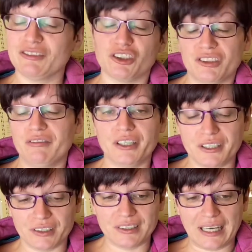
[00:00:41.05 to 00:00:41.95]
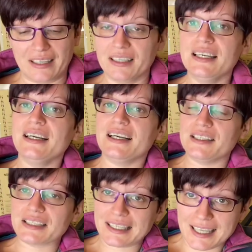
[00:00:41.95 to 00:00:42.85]
just avoid altogether
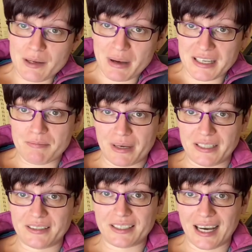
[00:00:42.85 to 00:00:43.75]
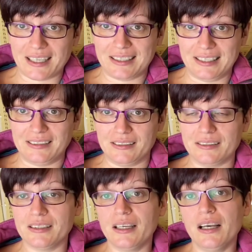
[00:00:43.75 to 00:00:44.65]
is clay-based cat litters.